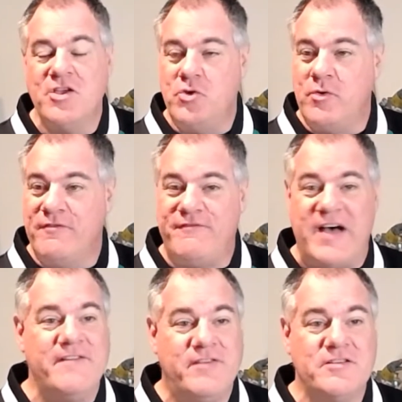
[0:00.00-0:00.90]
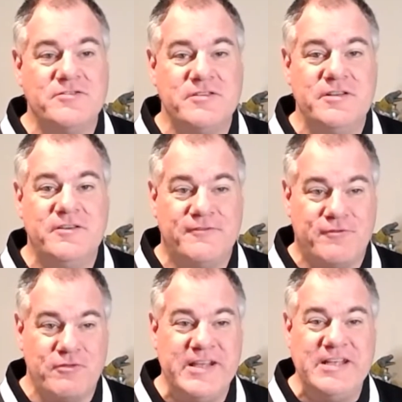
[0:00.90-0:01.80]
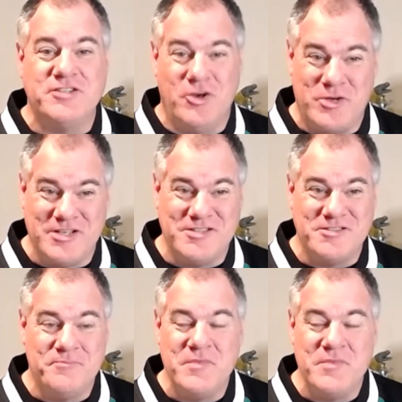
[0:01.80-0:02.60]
You have 500 free tokens,